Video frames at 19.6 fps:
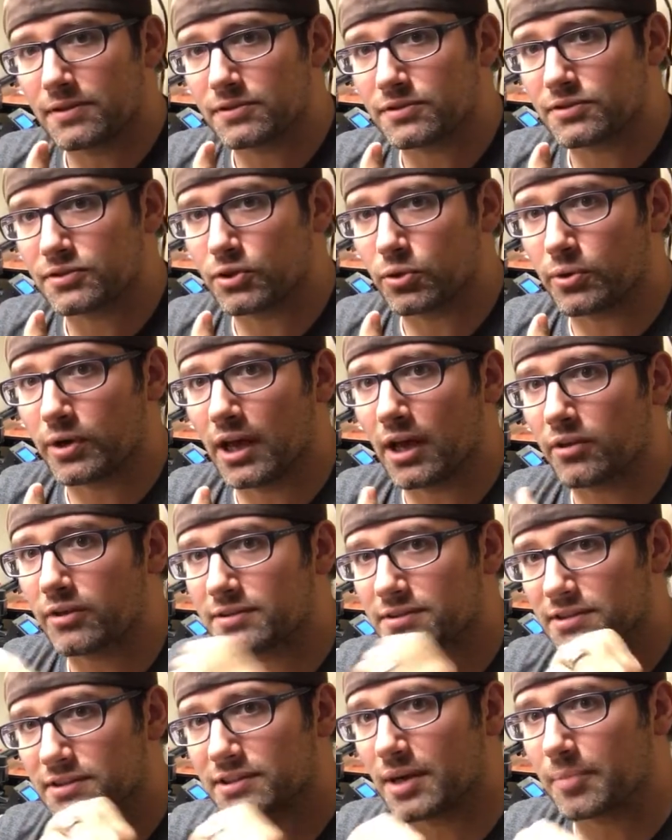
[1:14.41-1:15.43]
So now
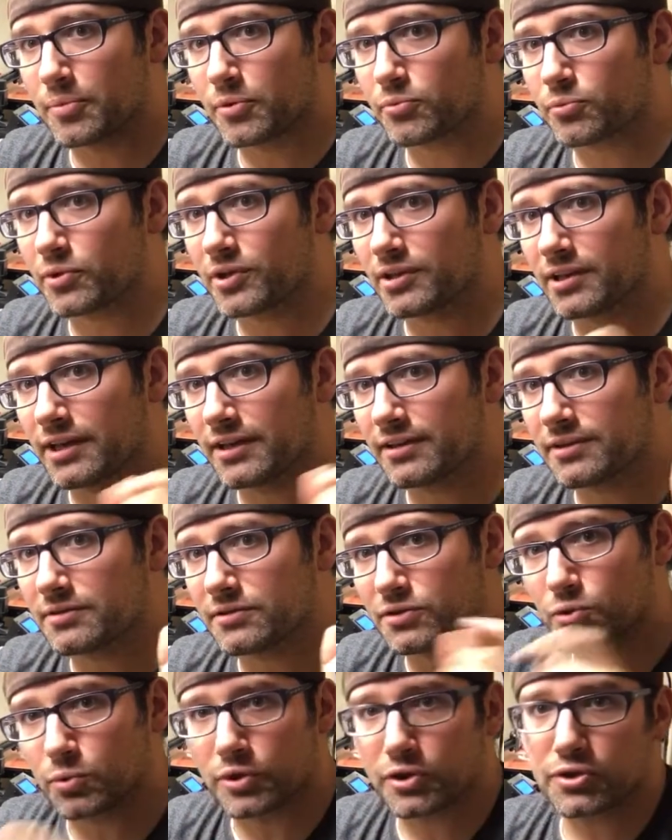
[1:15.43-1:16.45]
there's a separate relay that
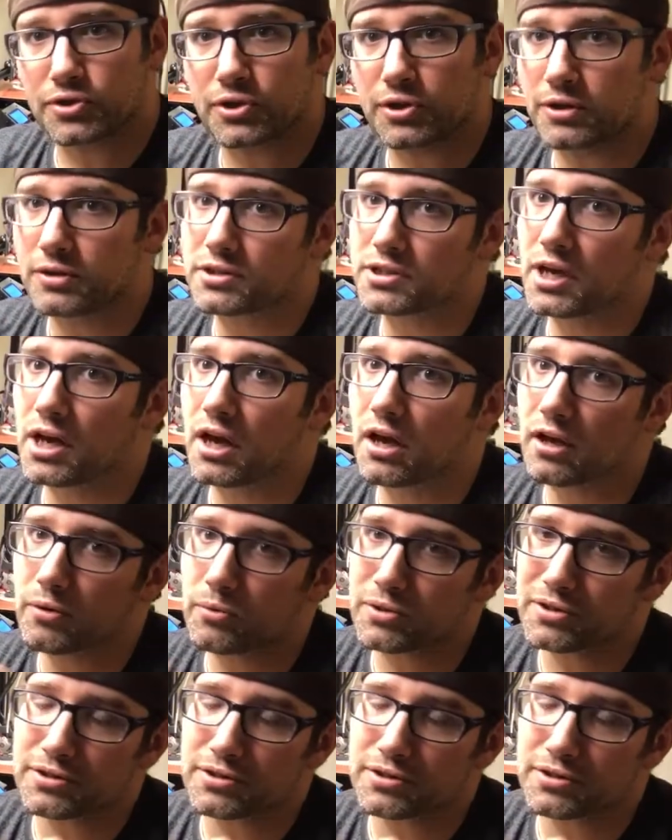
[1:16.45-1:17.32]
the switch turns on,